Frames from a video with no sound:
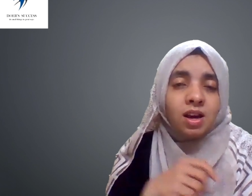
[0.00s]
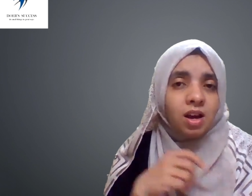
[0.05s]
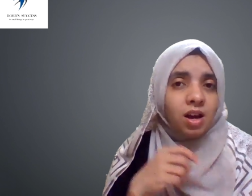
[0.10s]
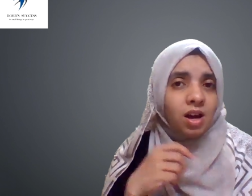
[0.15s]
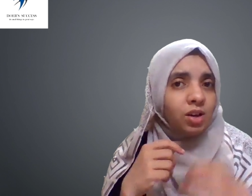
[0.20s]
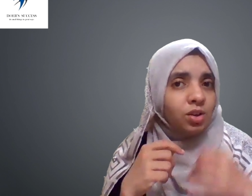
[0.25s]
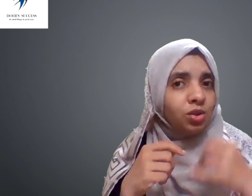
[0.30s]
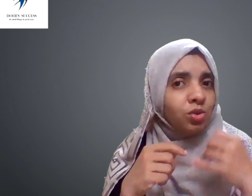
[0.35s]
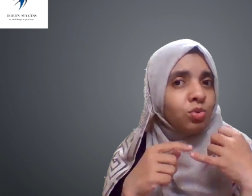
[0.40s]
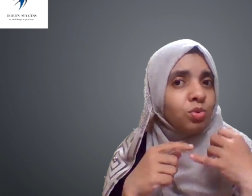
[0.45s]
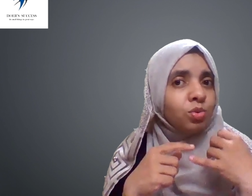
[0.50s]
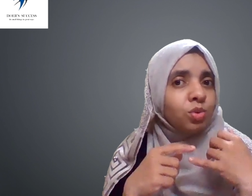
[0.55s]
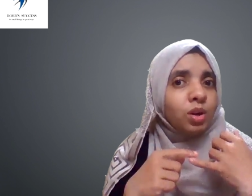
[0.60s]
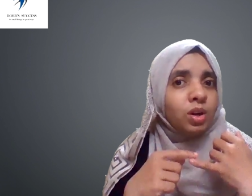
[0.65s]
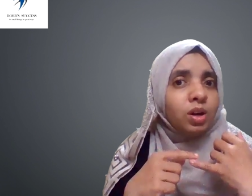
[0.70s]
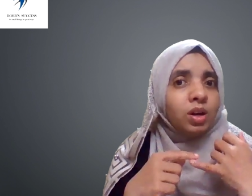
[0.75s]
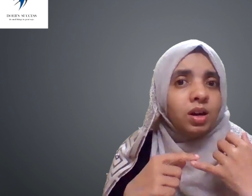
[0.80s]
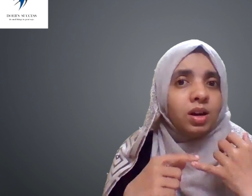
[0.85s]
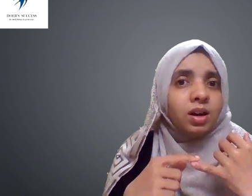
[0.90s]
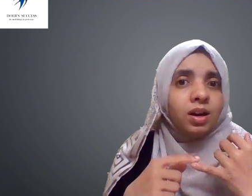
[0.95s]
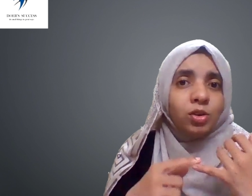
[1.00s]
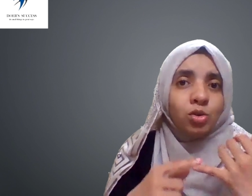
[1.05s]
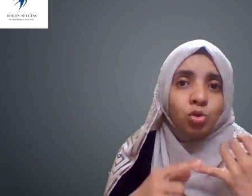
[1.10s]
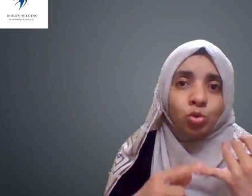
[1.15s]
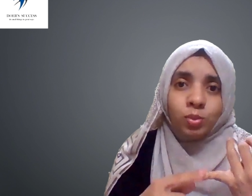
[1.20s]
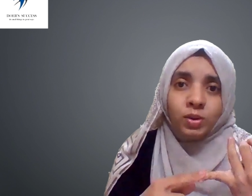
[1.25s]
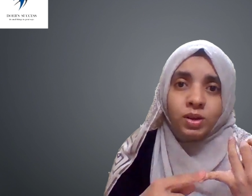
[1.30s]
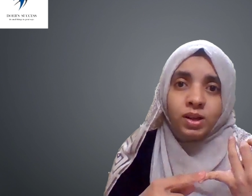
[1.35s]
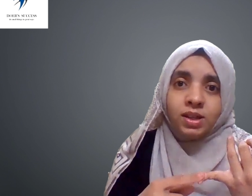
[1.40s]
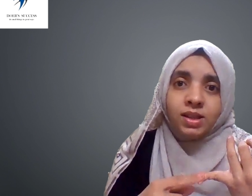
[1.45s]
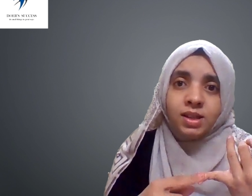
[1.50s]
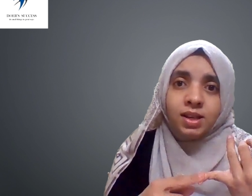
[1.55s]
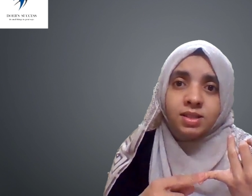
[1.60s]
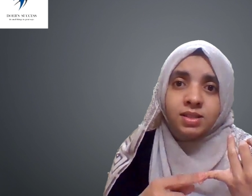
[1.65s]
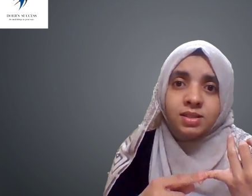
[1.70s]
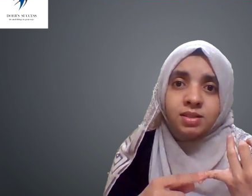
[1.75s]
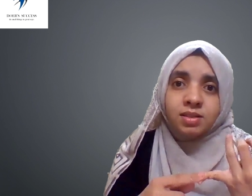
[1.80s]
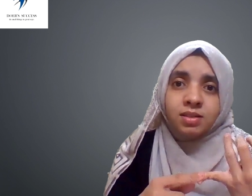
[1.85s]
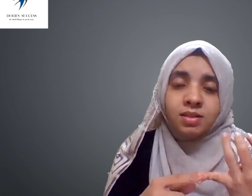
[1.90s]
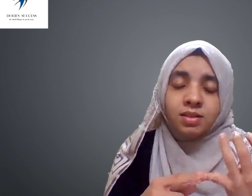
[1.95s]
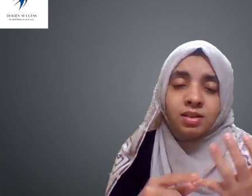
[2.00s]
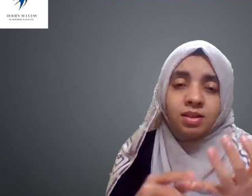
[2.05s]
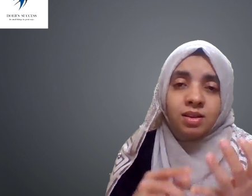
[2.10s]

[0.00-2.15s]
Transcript: Are you an open aggressor?